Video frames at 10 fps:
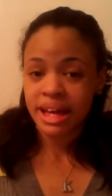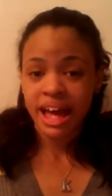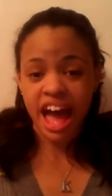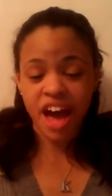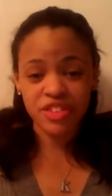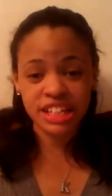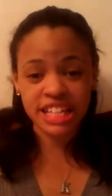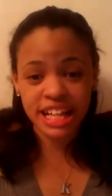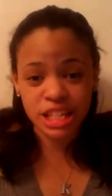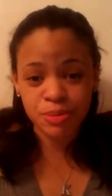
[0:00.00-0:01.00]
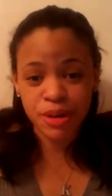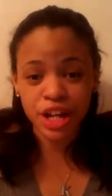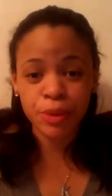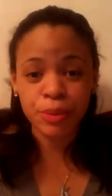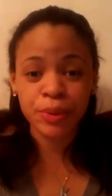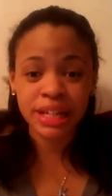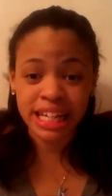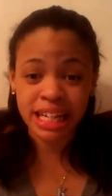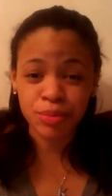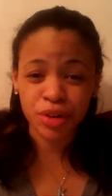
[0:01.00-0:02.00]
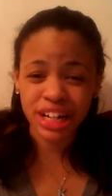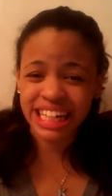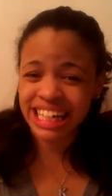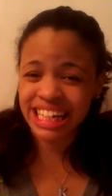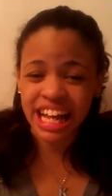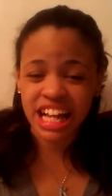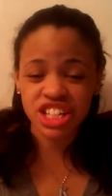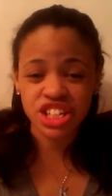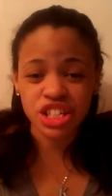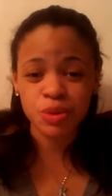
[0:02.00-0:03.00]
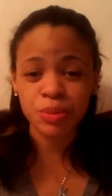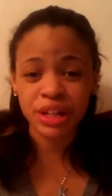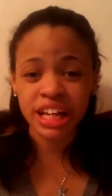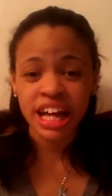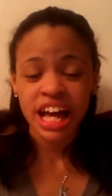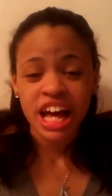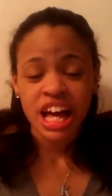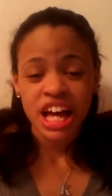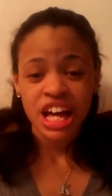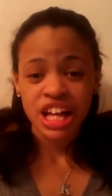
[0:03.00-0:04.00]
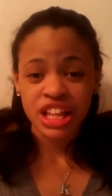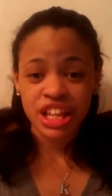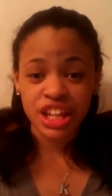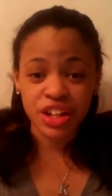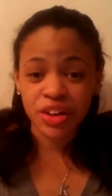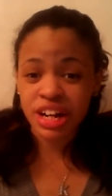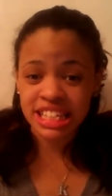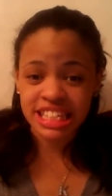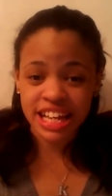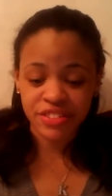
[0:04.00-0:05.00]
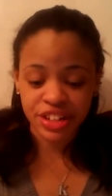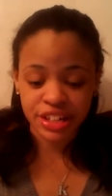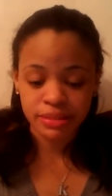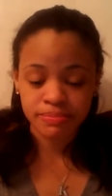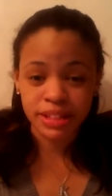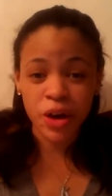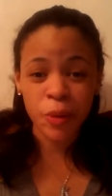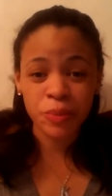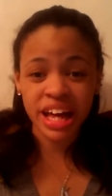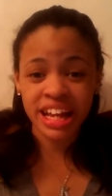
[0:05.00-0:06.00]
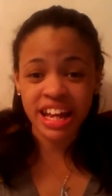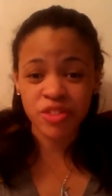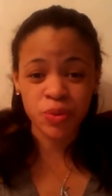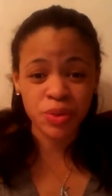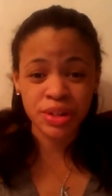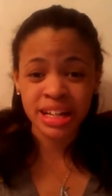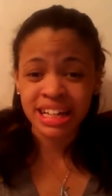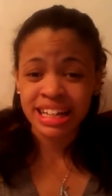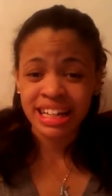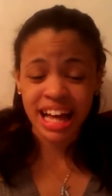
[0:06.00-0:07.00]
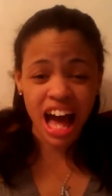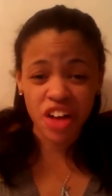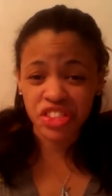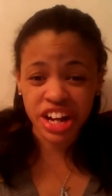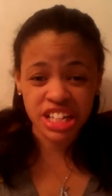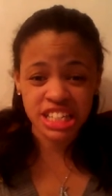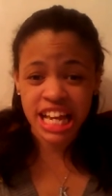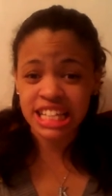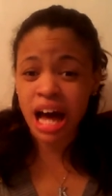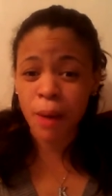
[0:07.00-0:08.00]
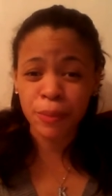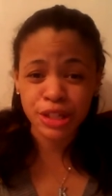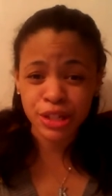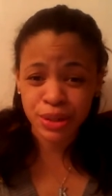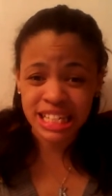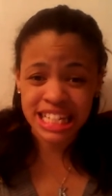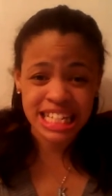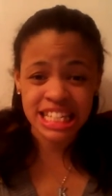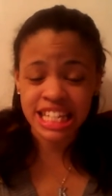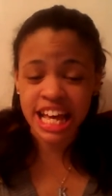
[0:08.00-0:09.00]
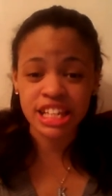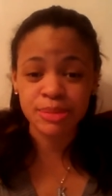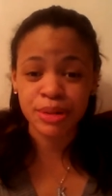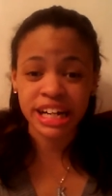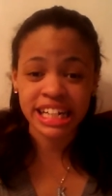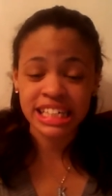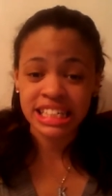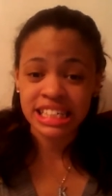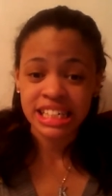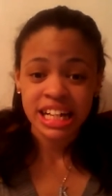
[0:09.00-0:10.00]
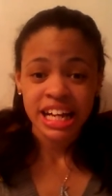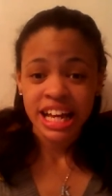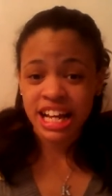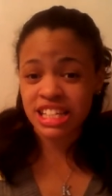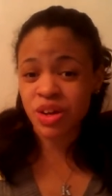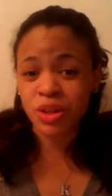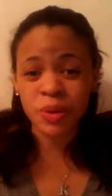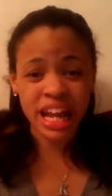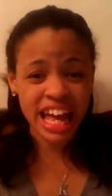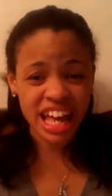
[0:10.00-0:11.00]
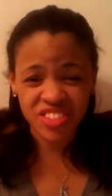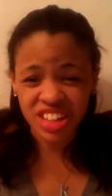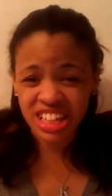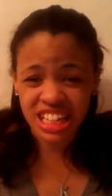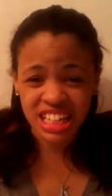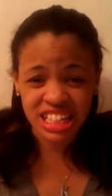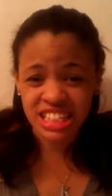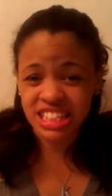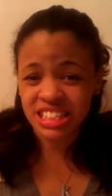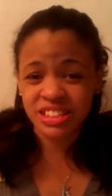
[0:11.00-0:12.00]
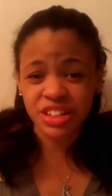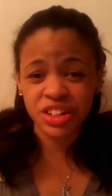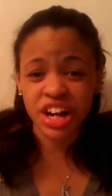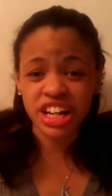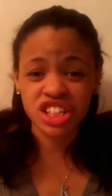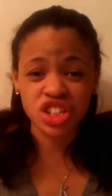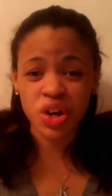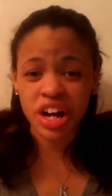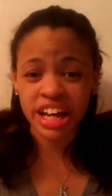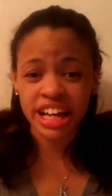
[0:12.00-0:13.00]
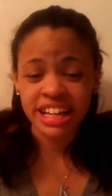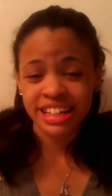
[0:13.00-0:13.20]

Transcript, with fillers: After you say this prayer, you'll be redeemed, born again, and Jesus will be your Lord and Savior. And I hope that everyone out there to take the opportunity to say this prayer. It's the only way to heaven, and it's the greatest joy.